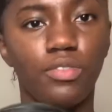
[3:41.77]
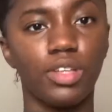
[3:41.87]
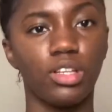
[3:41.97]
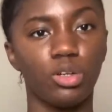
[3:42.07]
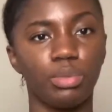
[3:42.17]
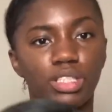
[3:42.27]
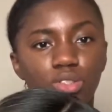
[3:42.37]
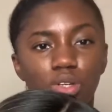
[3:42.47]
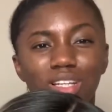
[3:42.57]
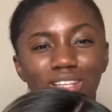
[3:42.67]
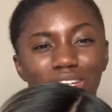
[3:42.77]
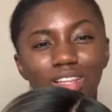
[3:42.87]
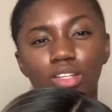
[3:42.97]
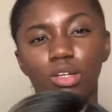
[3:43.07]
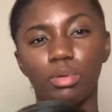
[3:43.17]
a little bit so it can look a
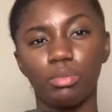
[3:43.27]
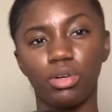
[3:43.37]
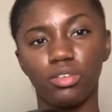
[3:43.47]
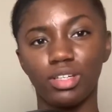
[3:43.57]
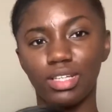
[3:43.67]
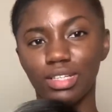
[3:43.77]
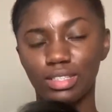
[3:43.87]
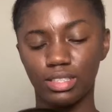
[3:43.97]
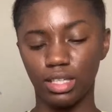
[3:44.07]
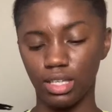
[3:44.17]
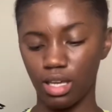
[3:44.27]
little bit more realistic.